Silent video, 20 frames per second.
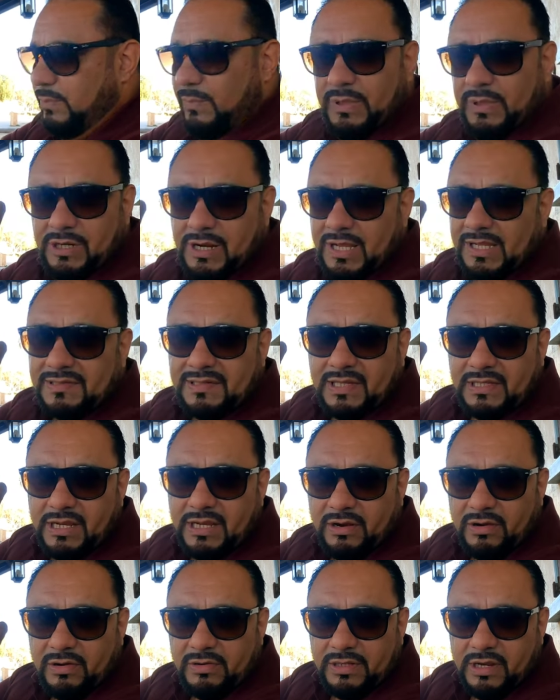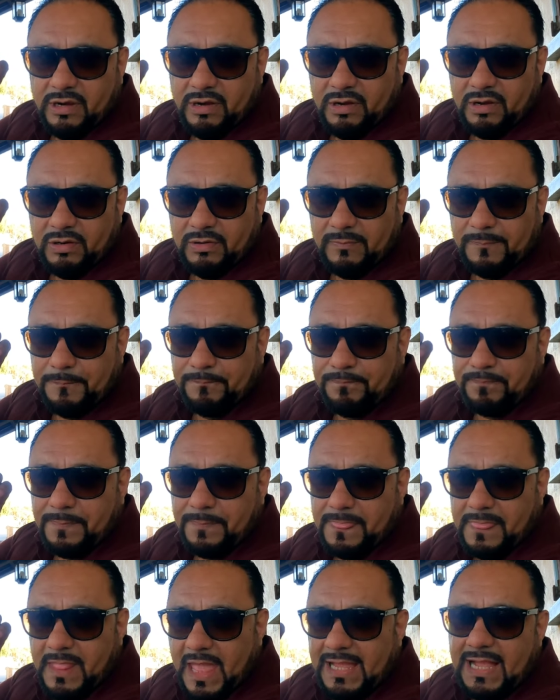You know, like I said,
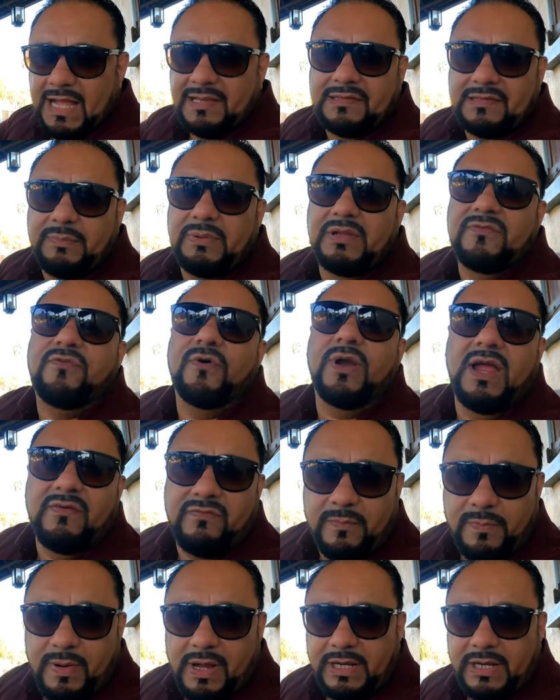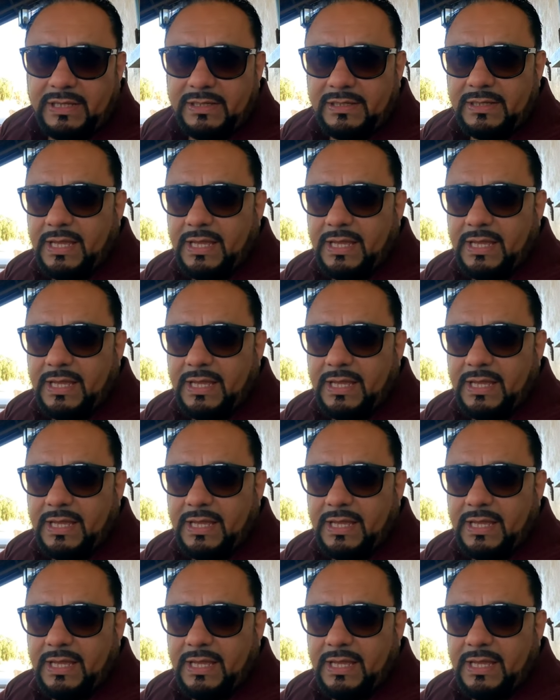they got something for everybody.